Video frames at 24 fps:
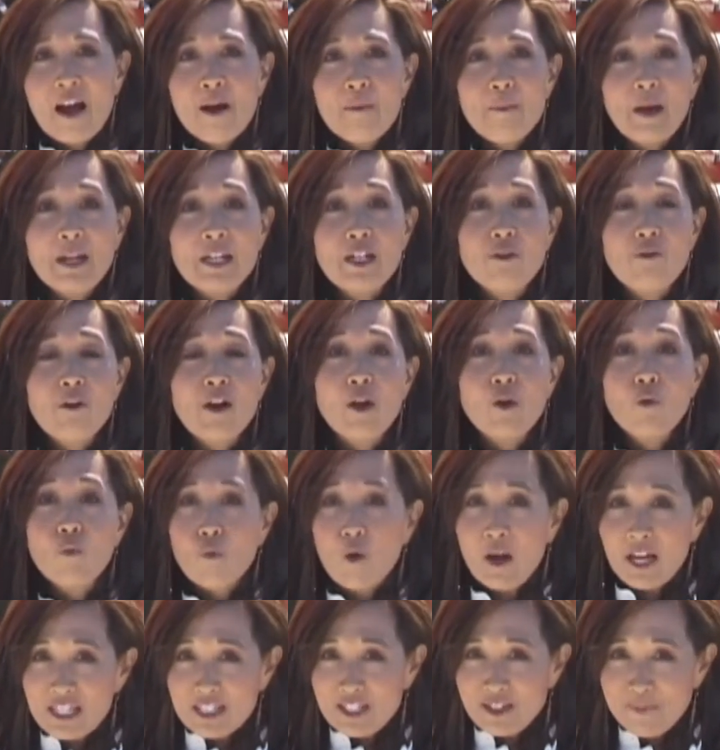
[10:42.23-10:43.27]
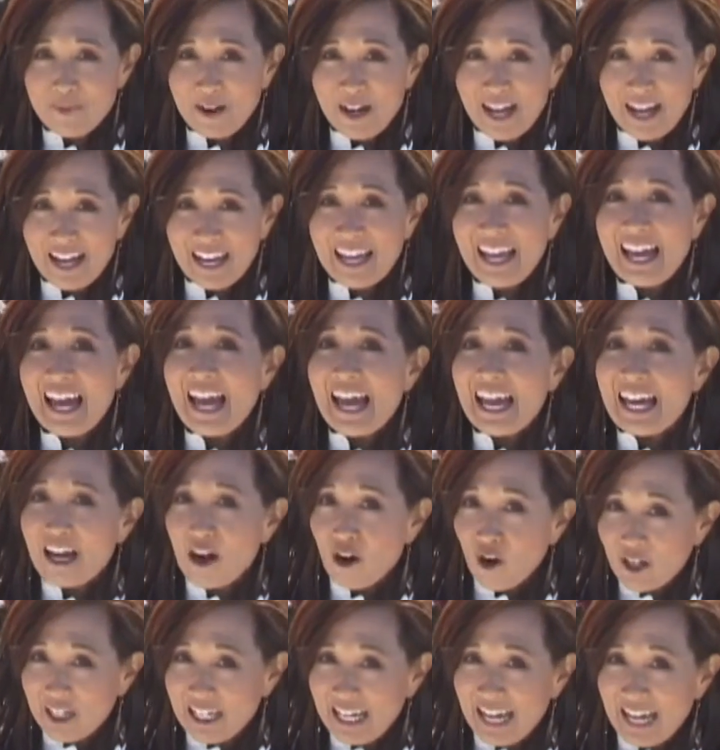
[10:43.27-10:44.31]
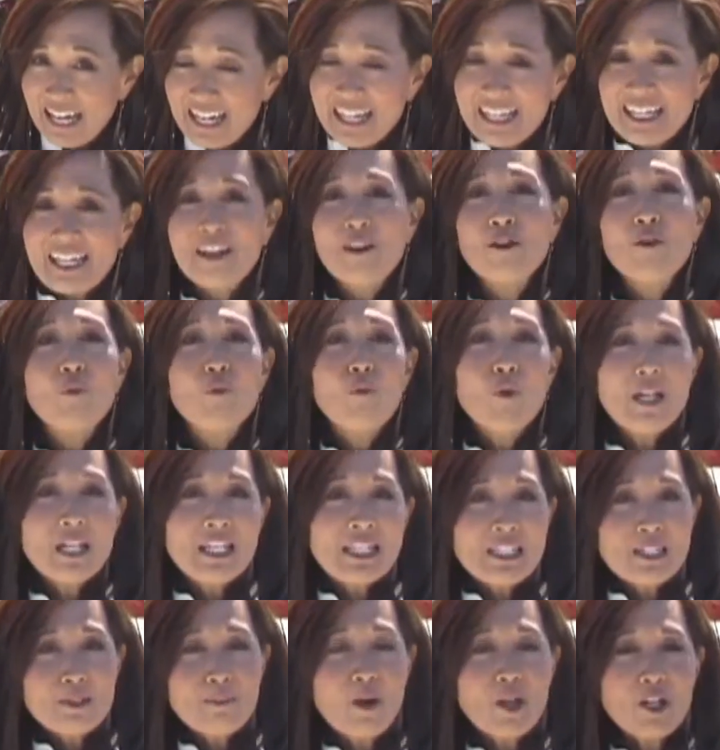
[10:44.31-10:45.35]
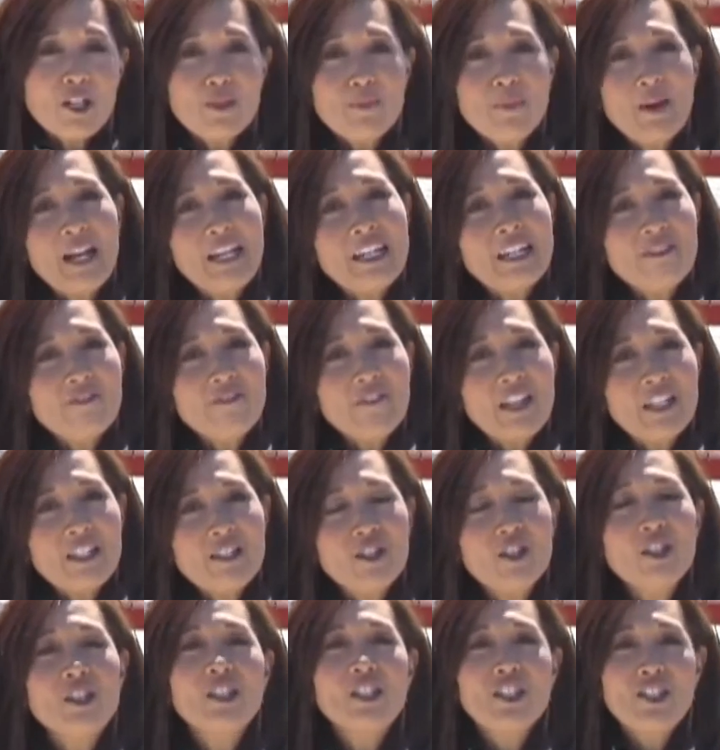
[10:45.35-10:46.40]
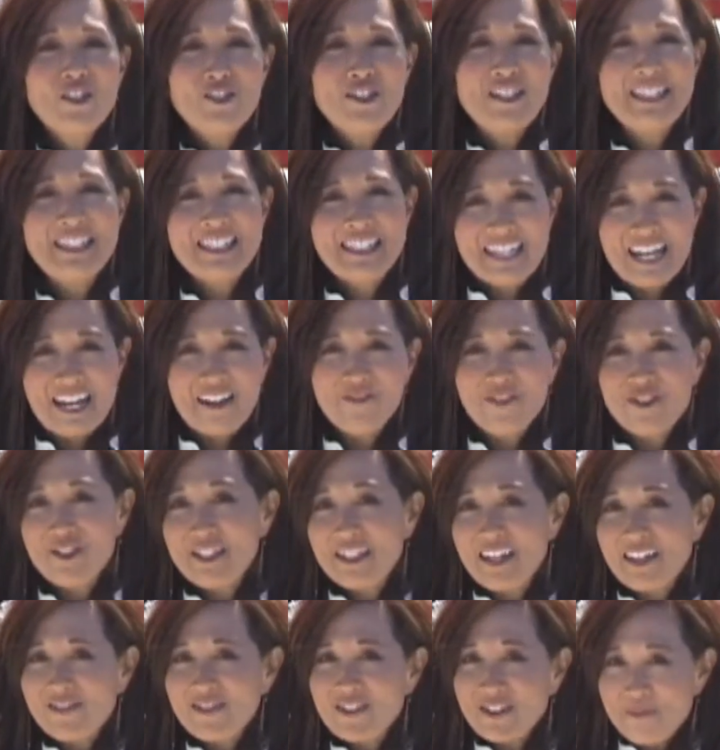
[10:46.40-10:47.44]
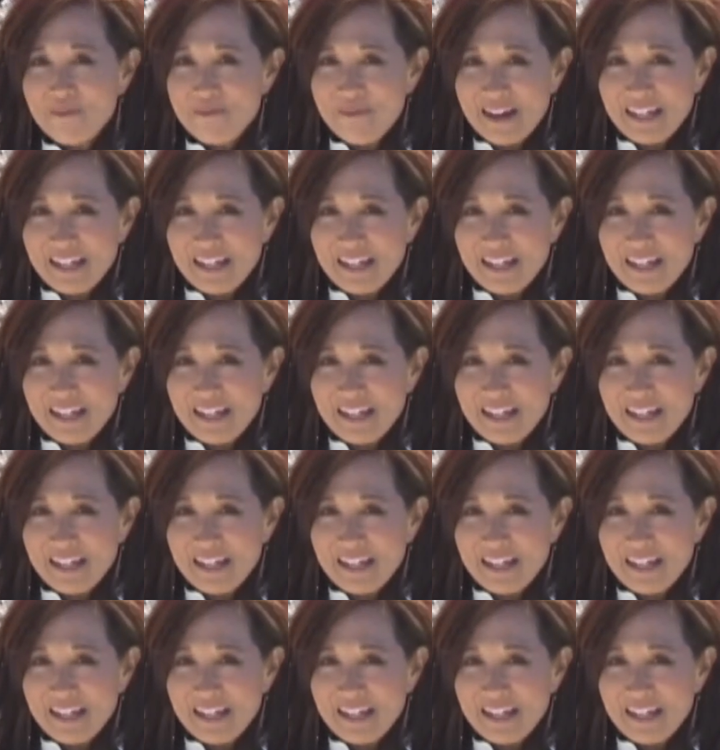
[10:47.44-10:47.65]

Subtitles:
By knowing when to buy organic and when it's smart to buy conventional, you can save yourself some